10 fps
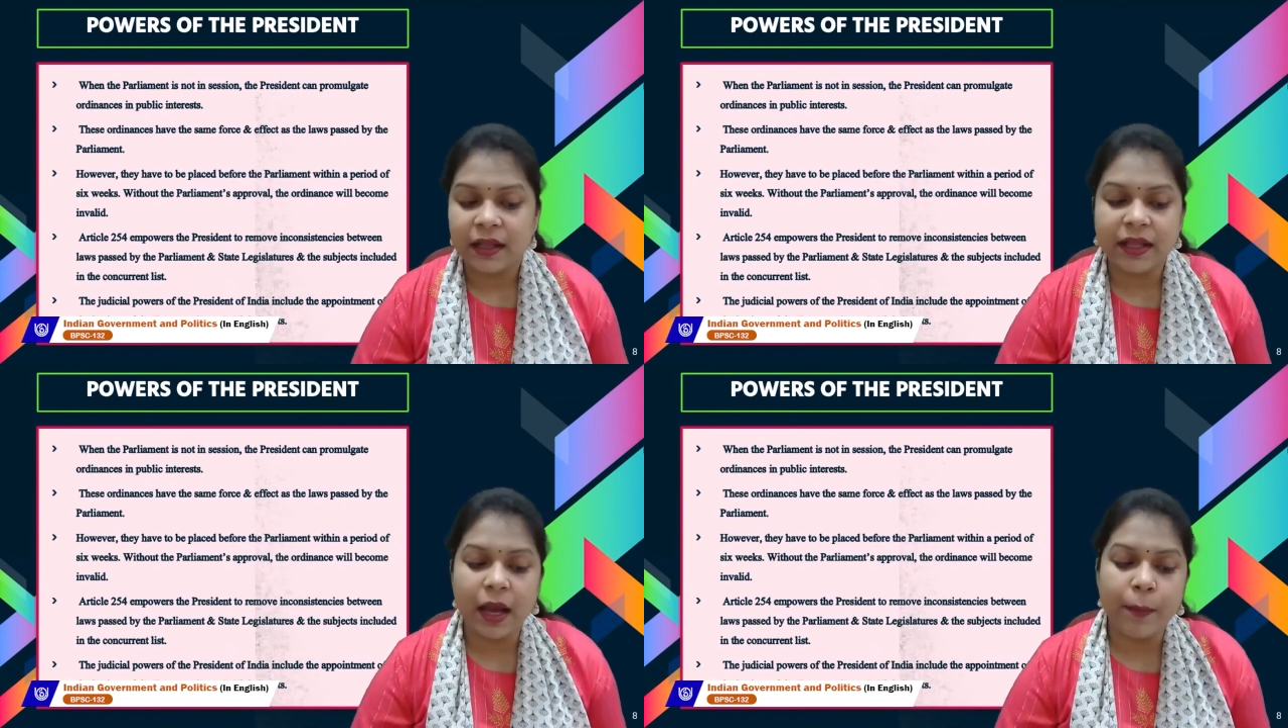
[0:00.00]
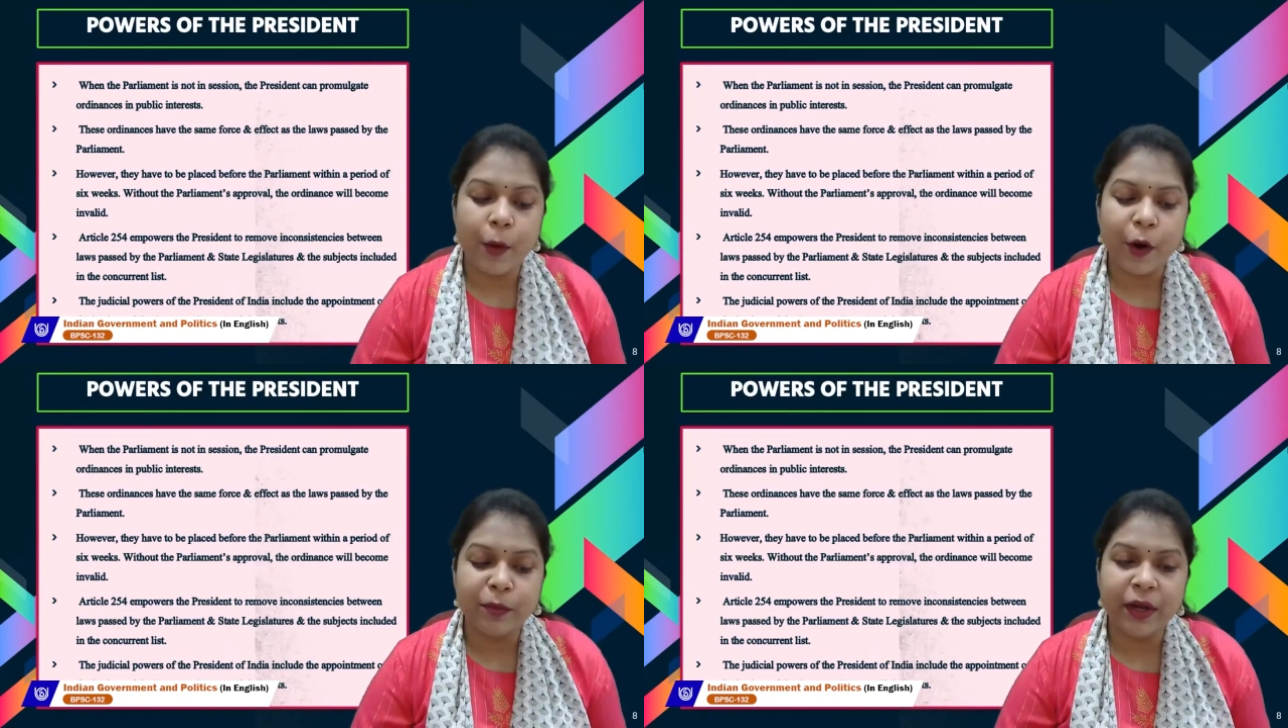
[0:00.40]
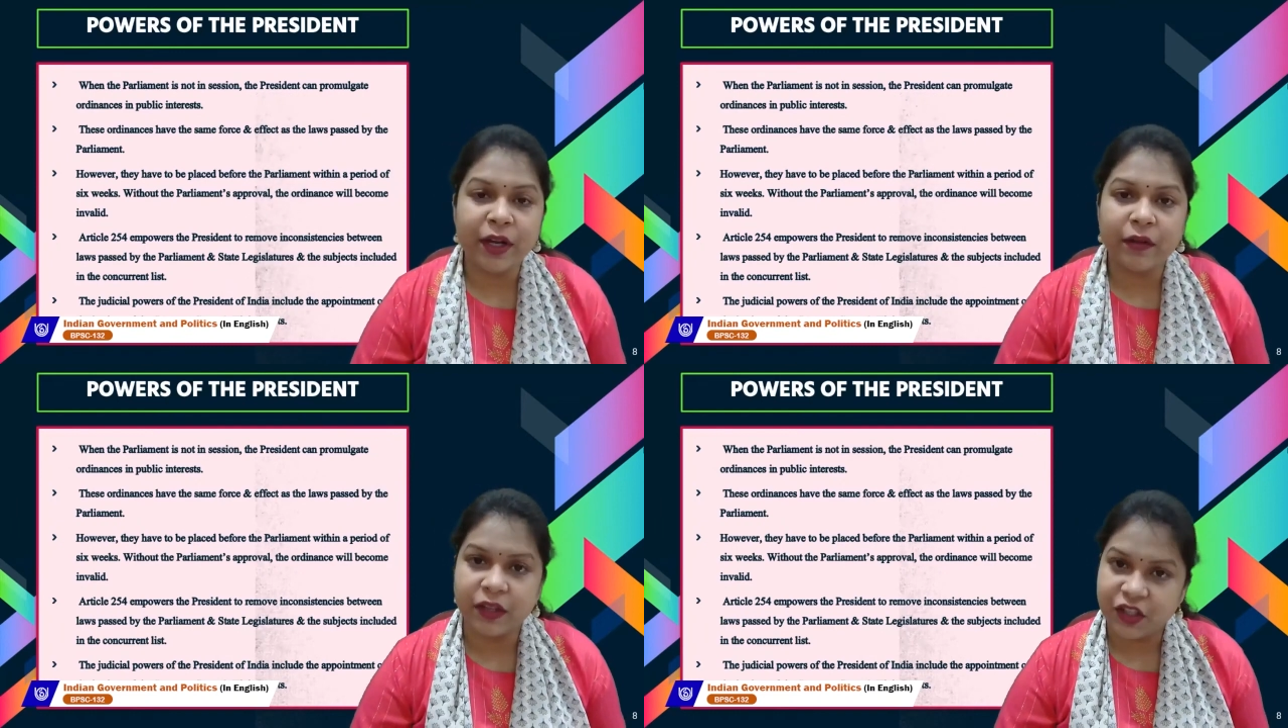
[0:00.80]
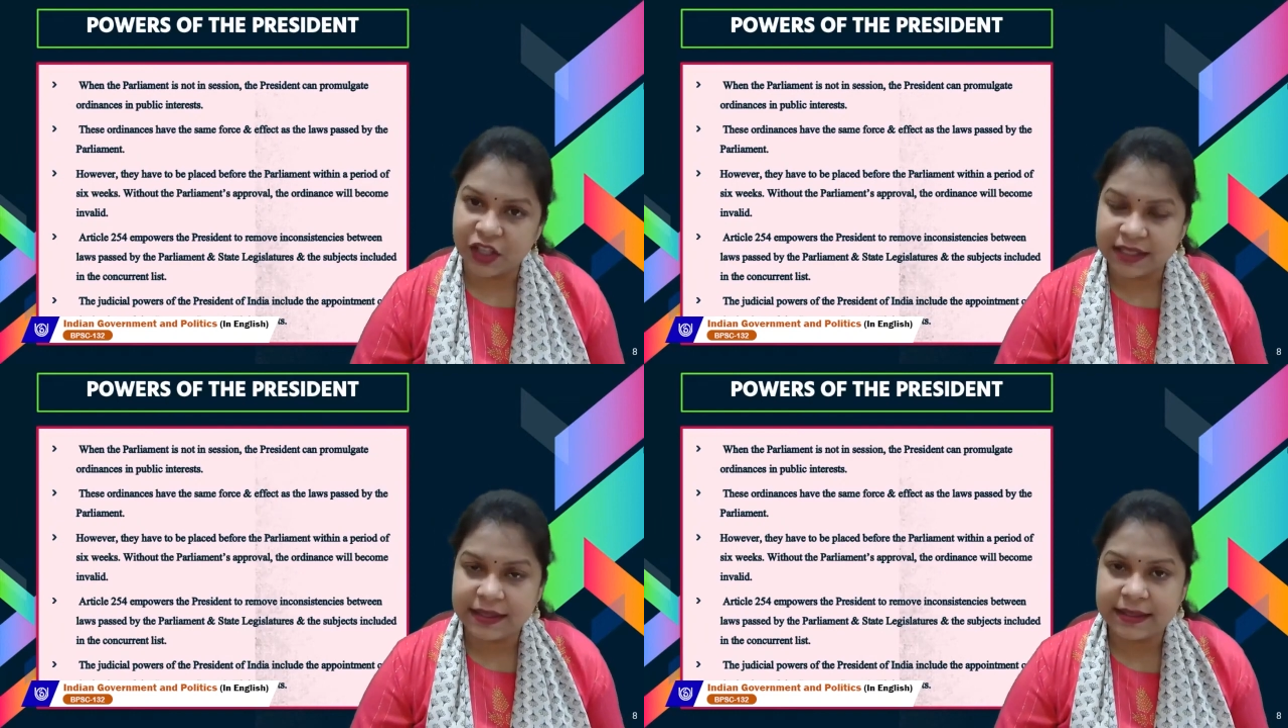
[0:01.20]
the appointment of the
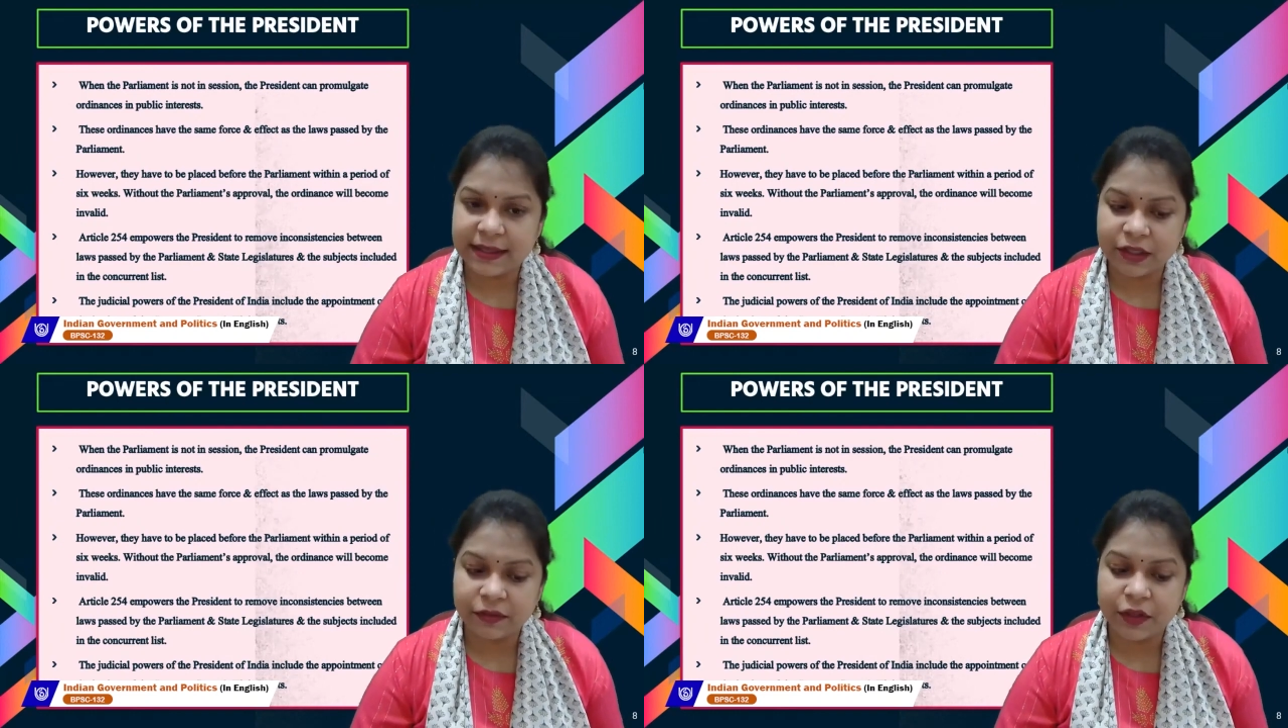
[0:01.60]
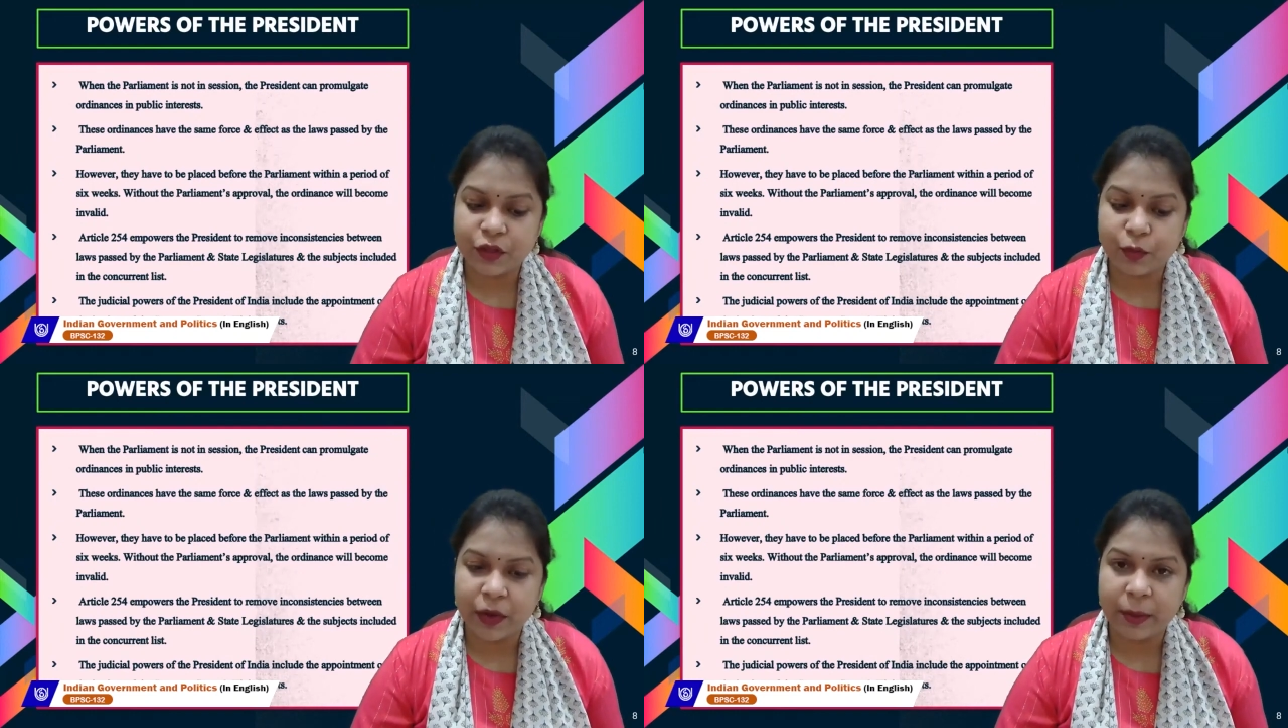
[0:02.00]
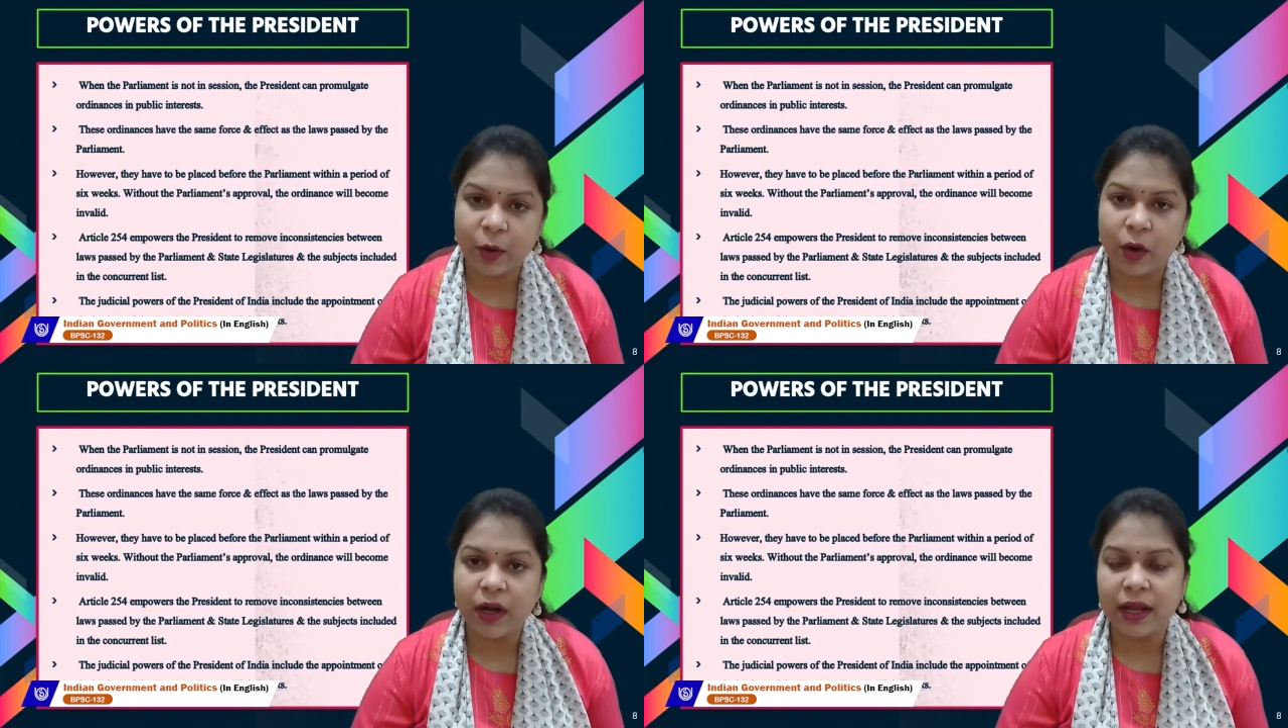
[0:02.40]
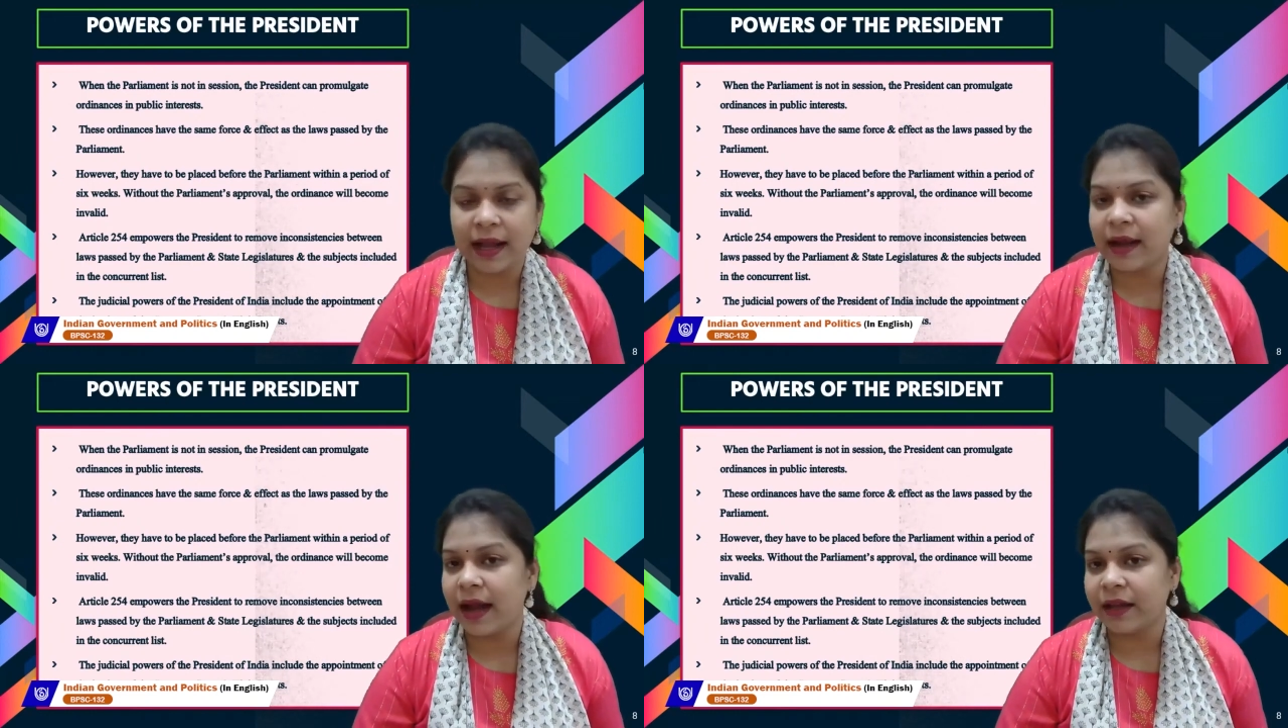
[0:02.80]
justices of the Supreme Court
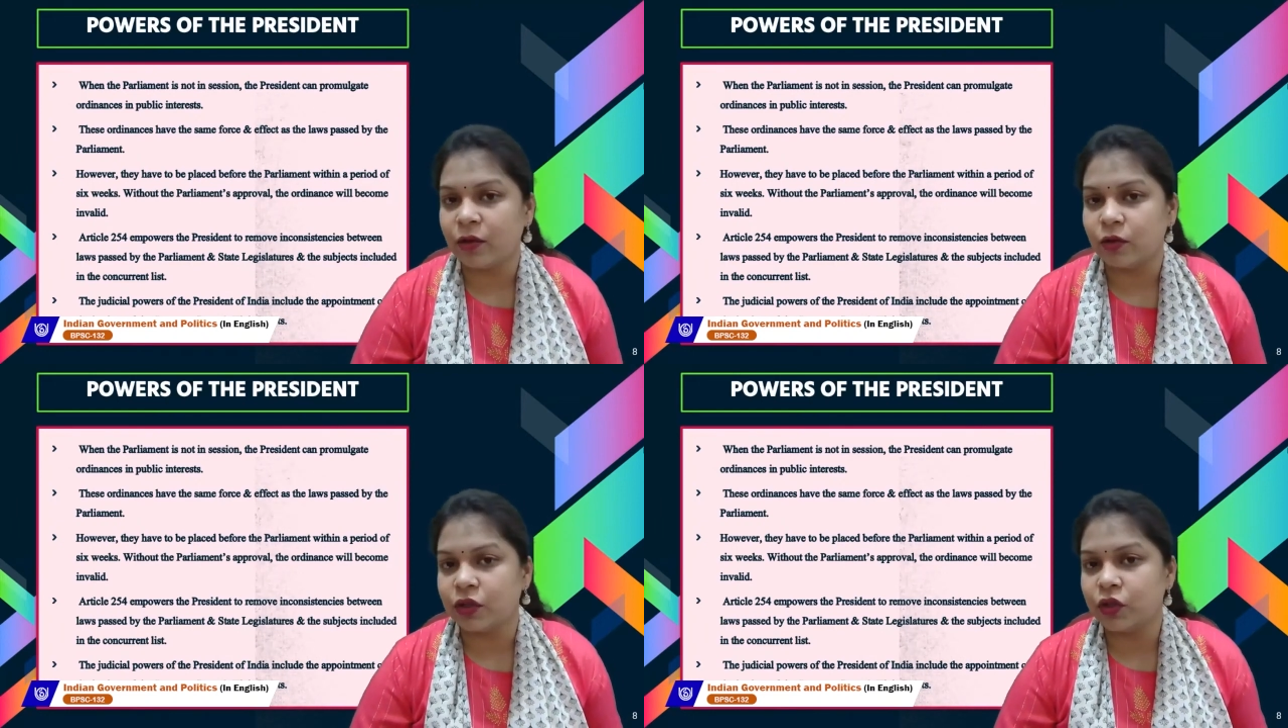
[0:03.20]
and High Court.